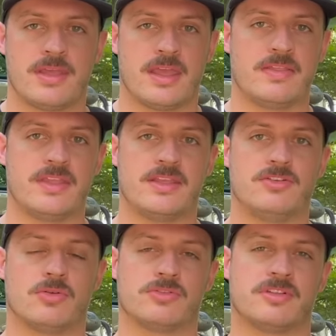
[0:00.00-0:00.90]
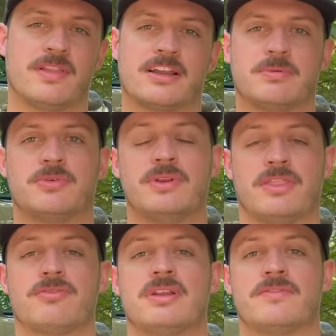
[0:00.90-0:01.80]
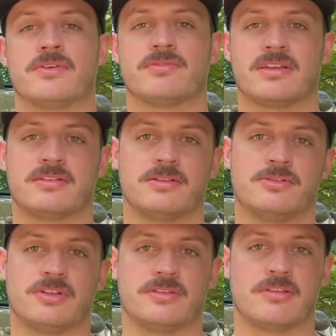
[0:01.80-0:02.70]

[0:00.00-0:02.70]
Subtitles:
And then you'll select between 3 different resolutions